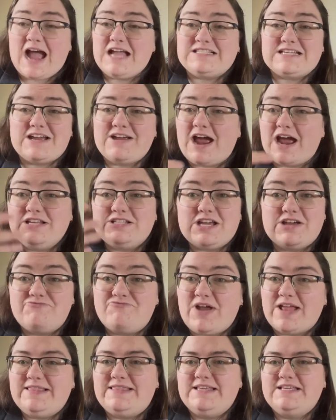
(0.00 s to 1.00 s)
as I
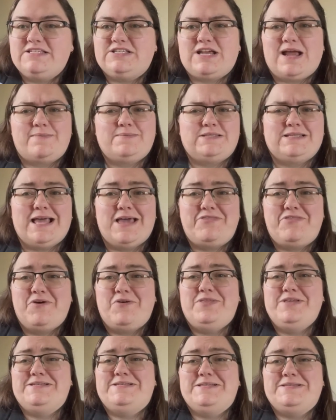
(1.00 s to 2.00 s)
read these chapters, I
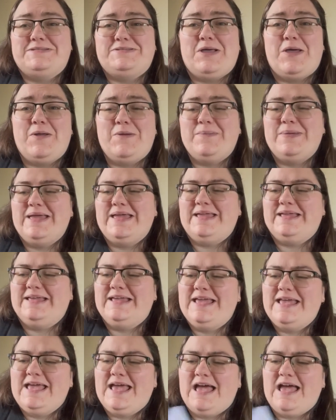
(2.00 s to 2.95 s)
thought, this is so me.